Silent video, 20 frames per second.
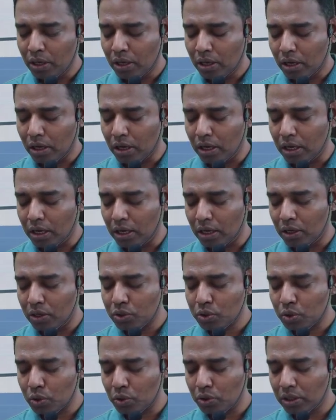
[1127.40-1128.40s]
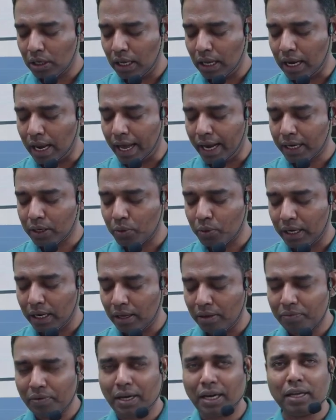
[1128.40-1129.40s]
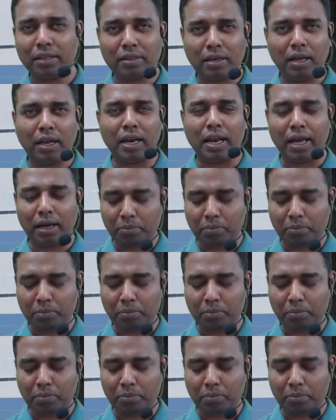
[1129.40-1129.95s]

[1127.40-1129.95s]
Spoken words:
So 3,25,000, 3 lakh